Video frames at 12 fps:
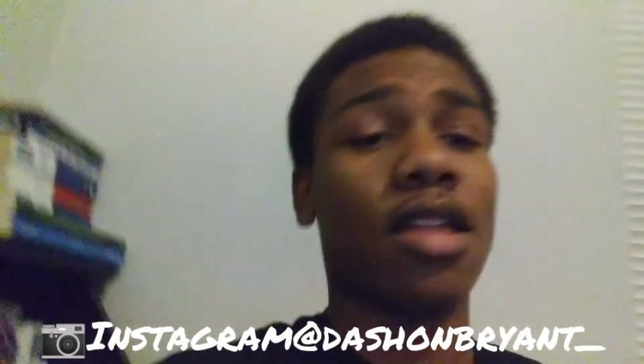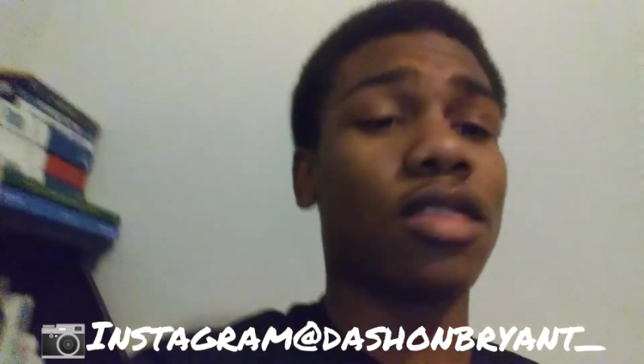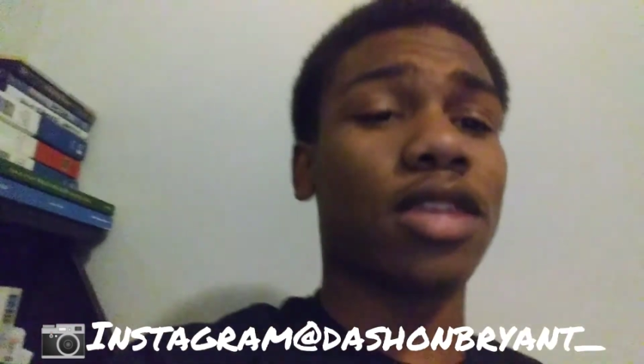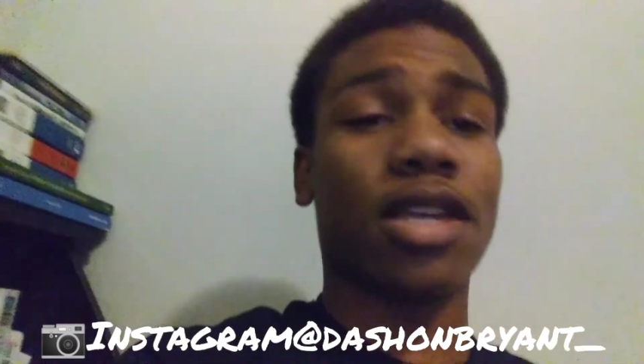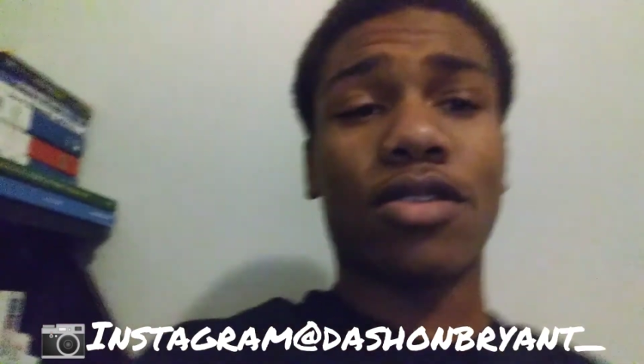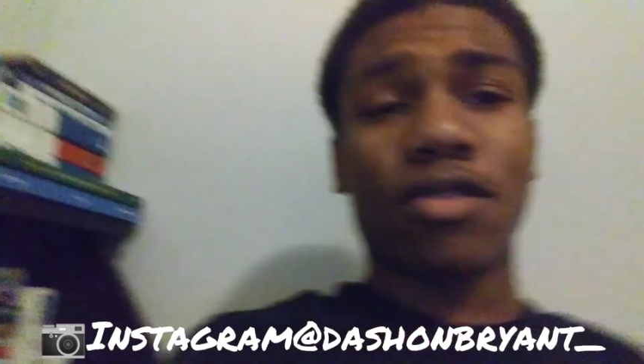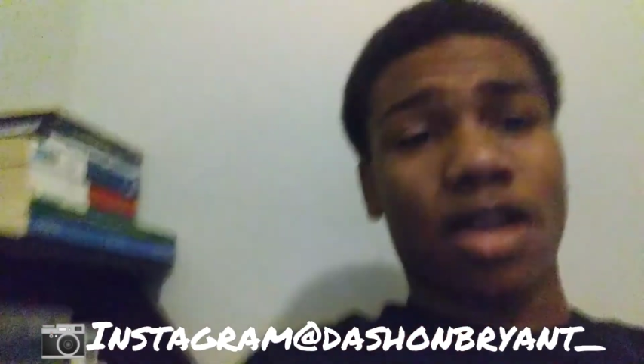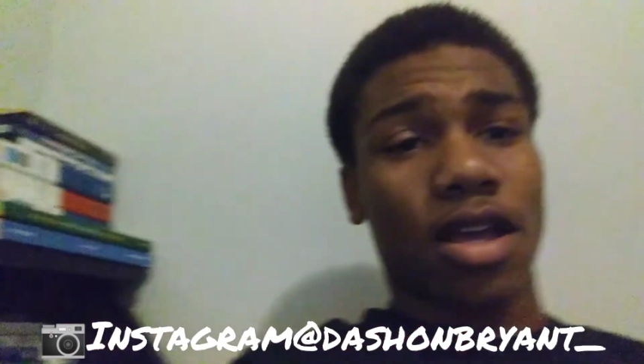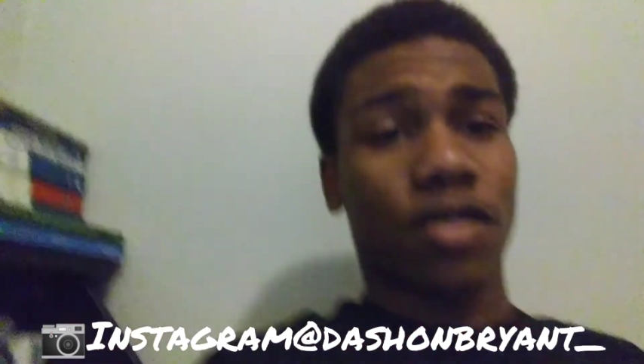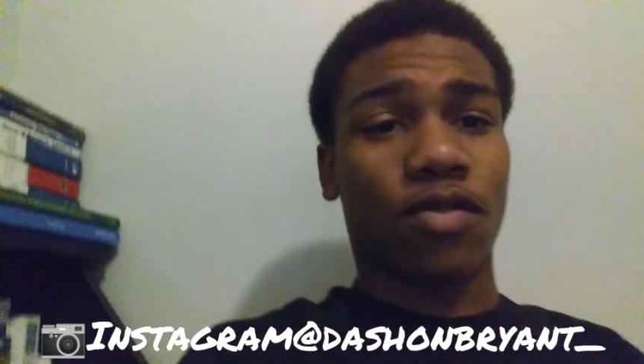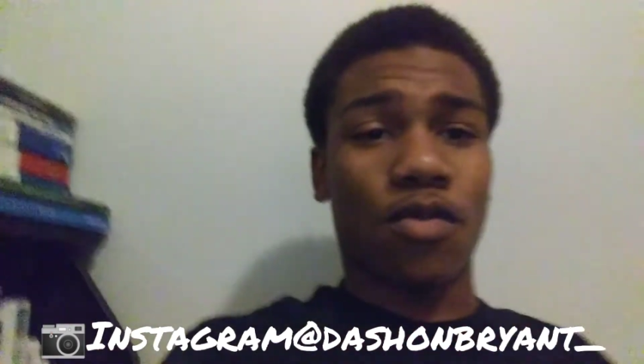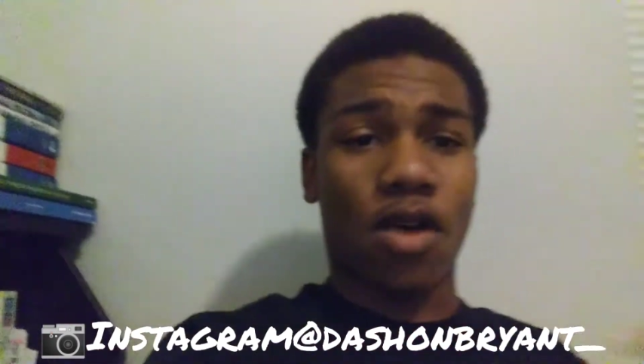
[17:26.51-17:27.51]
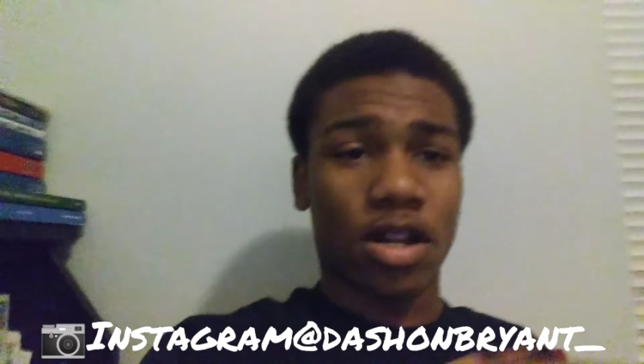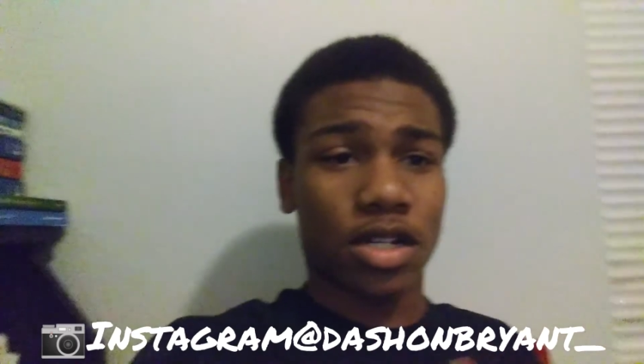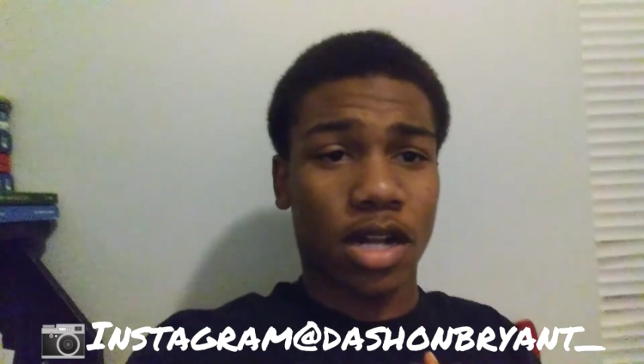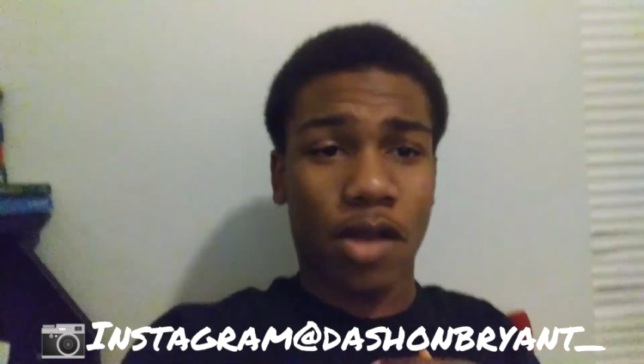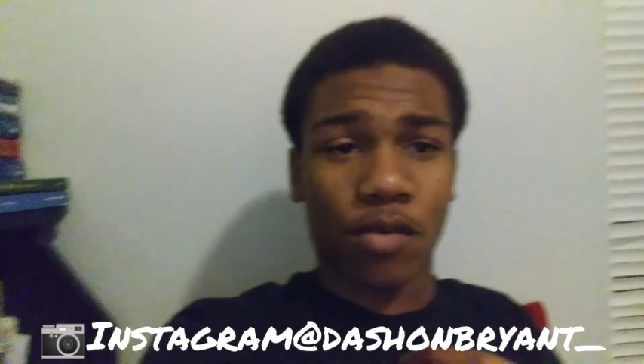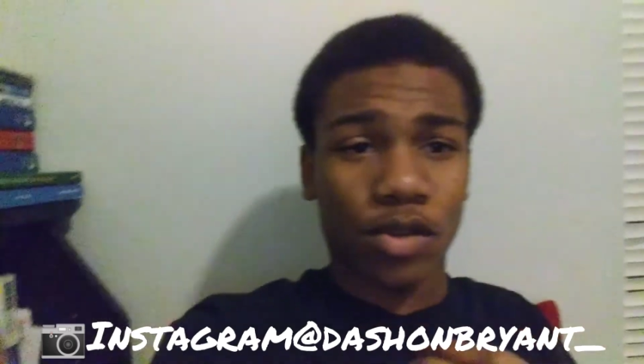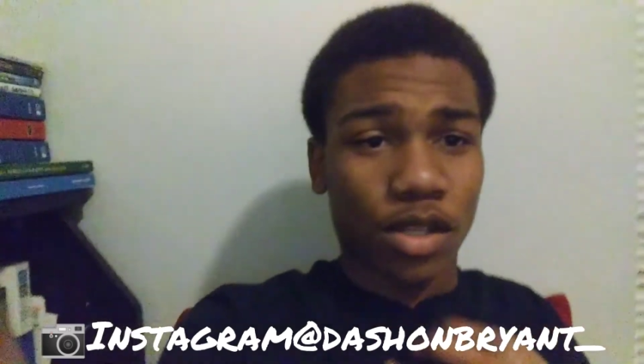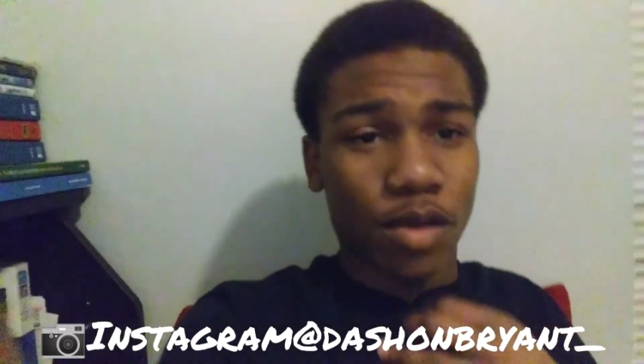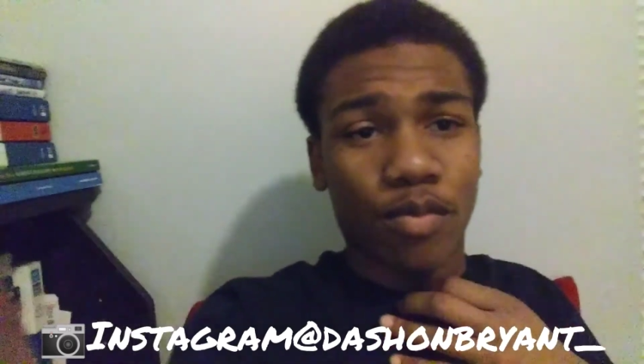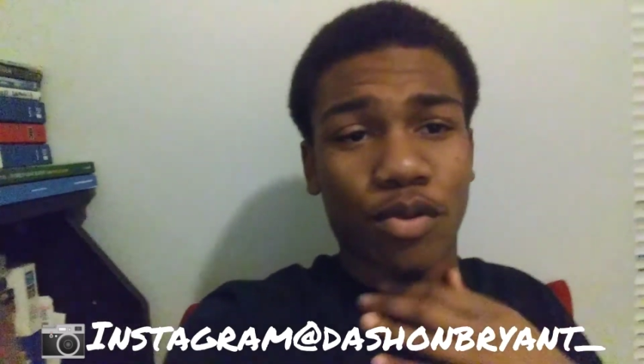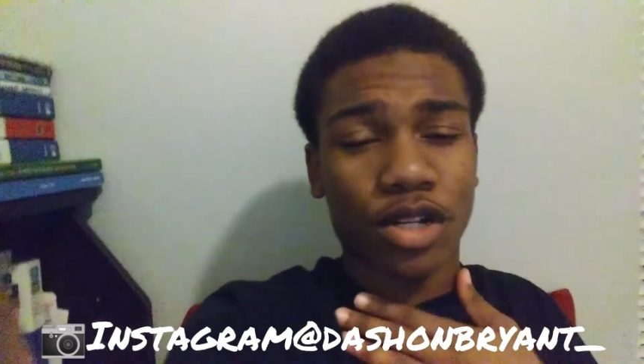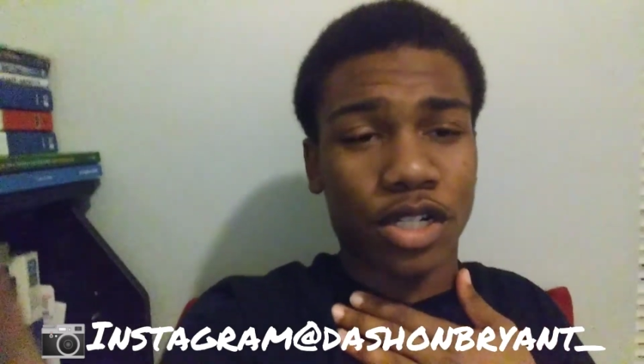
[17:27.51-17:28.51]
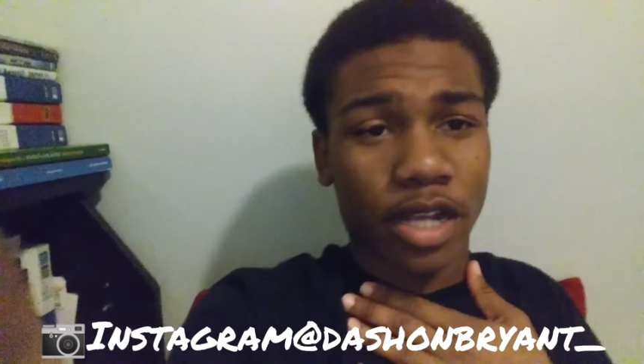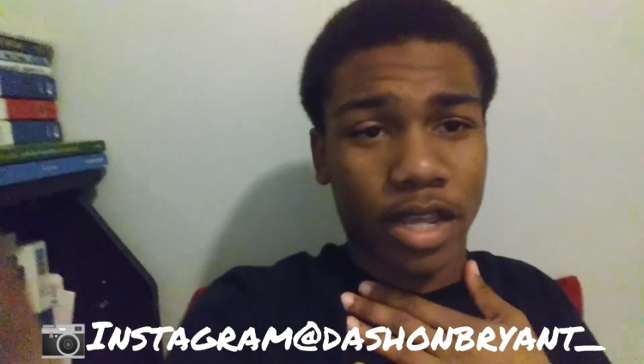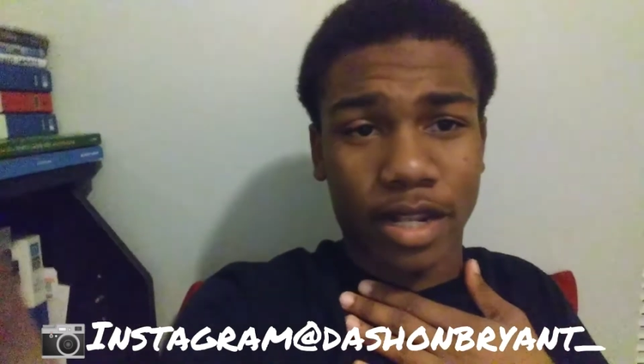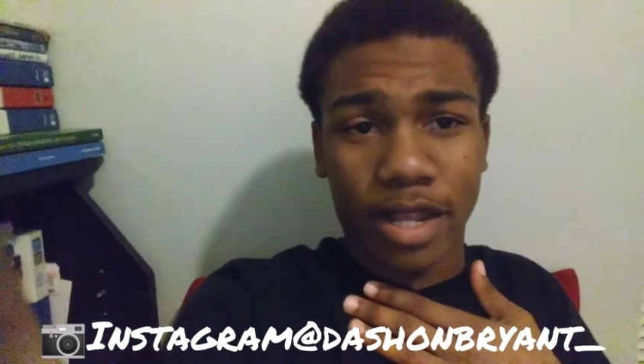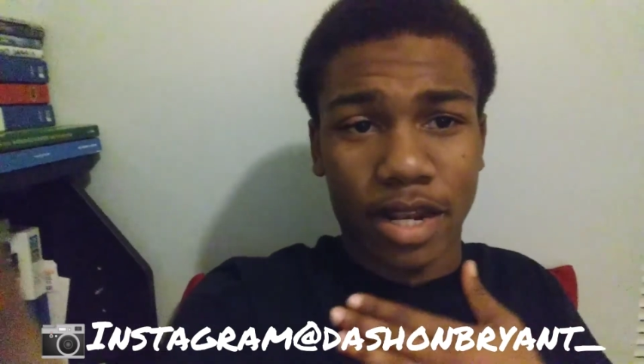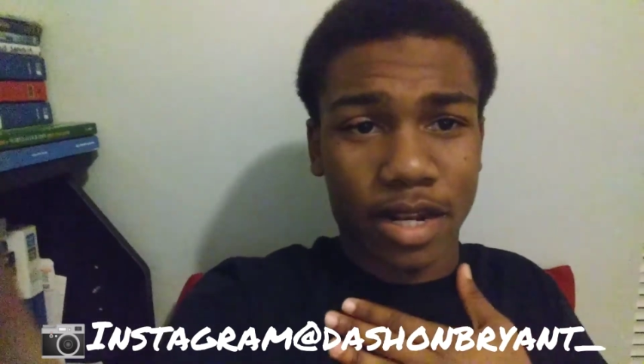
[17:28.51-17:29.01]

Thank you guys for watching. I really appreciate that,